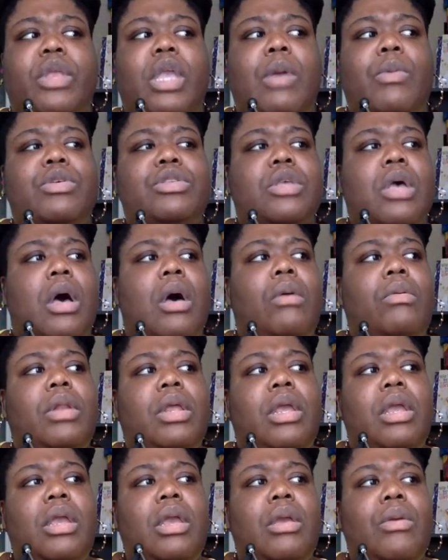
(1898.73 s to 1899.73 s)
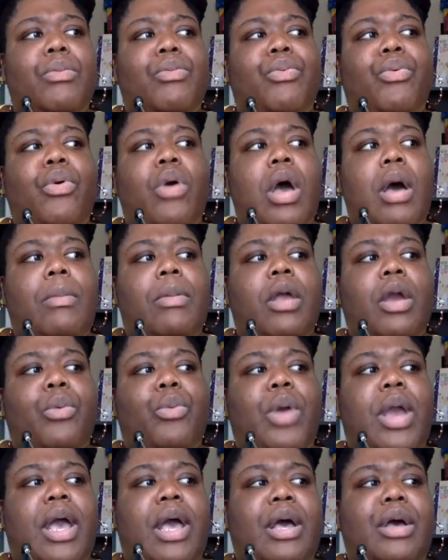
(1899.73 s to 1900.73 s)
It was only probably
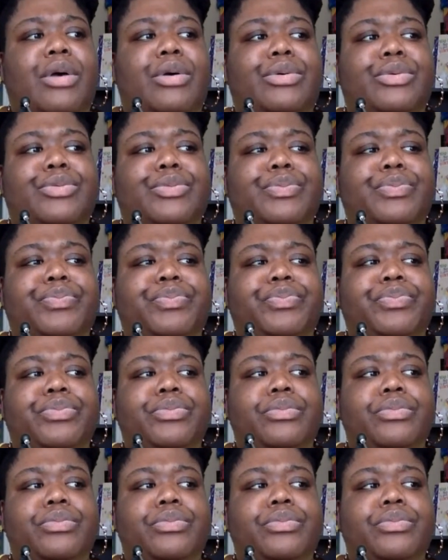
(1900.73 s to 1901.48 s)
around,